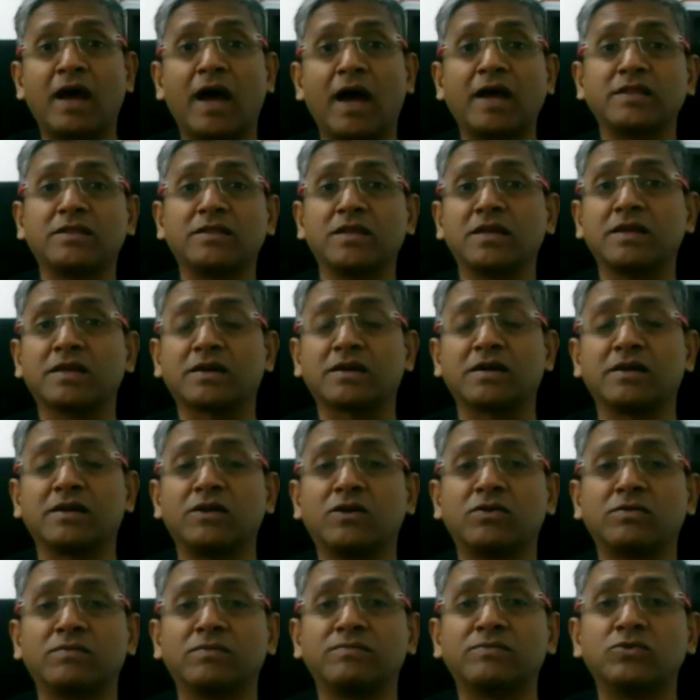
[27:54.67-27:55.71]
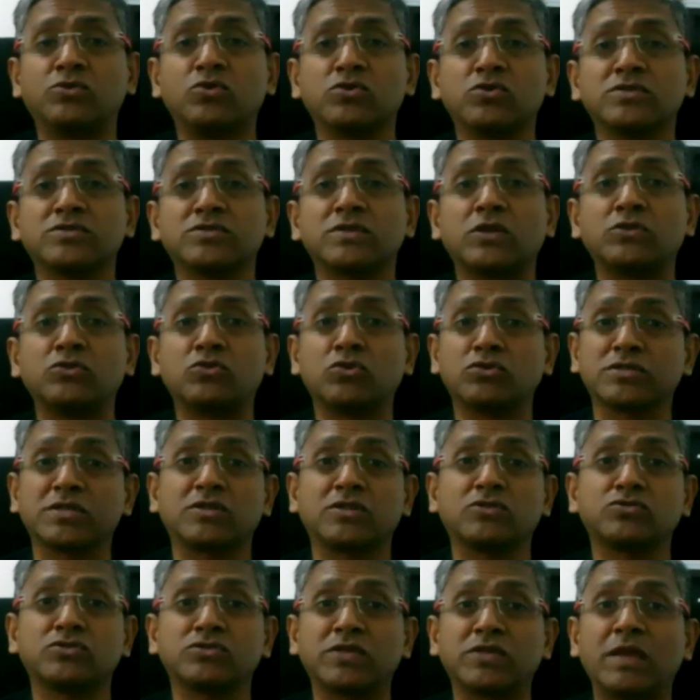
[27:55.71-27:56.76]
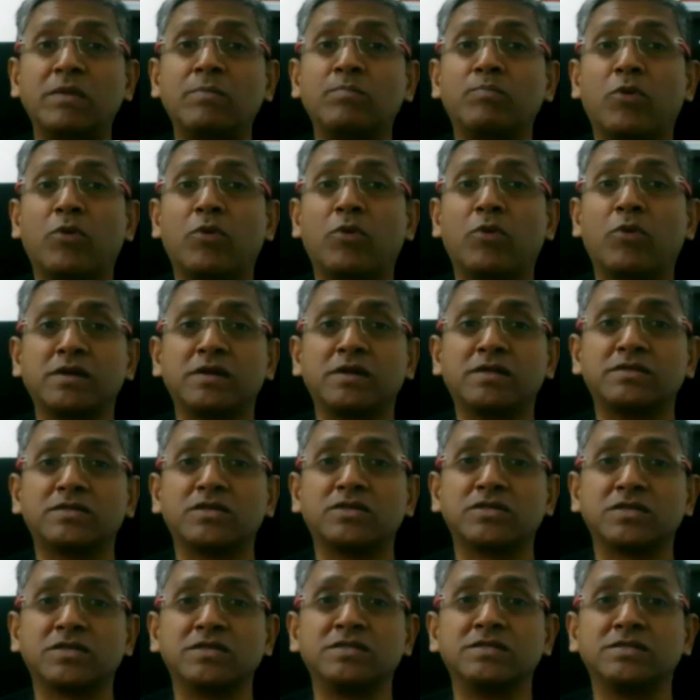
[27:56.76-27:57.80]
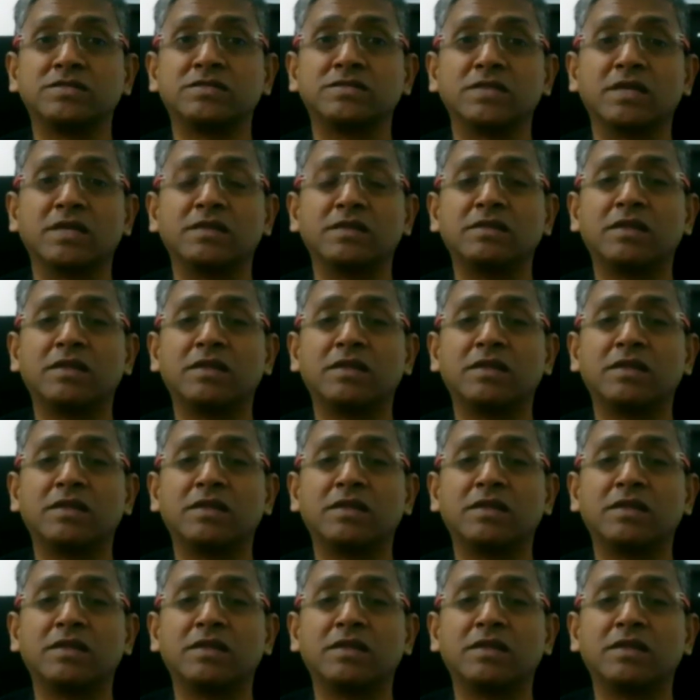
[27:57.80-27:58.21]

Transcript: And I think those are those important decisions